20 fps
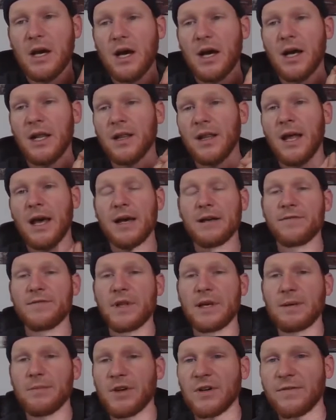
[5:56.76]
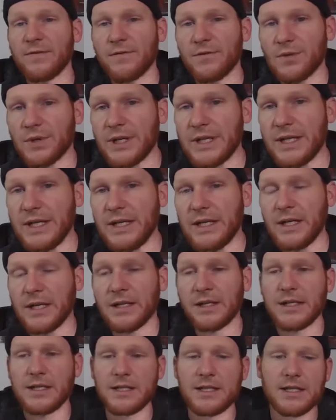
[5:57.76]
a lot of them are free,
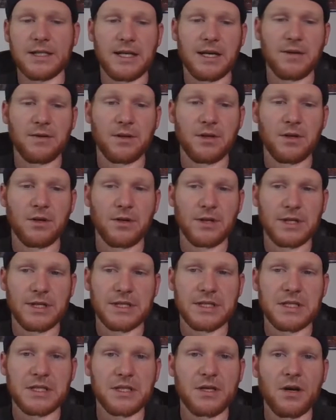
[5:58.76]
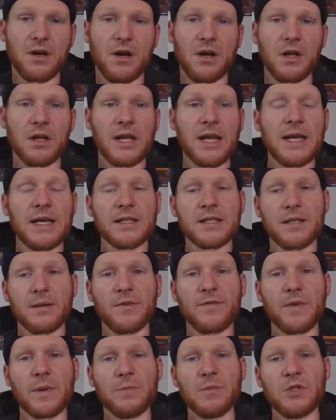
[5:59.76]
at least to download and install.
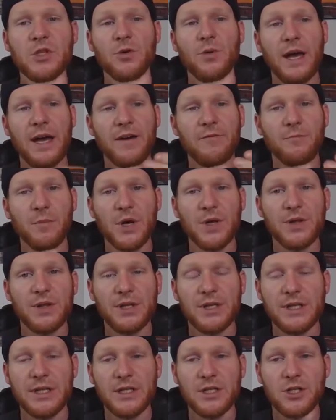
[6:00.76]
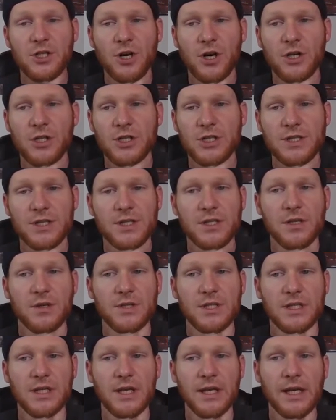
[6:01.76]
Some of them do have monthly charges
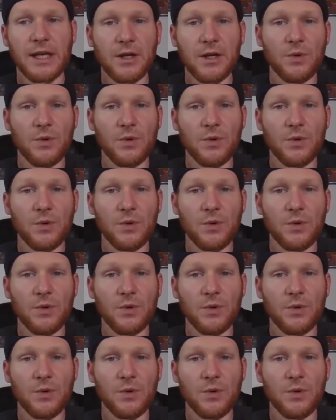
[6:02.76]
associated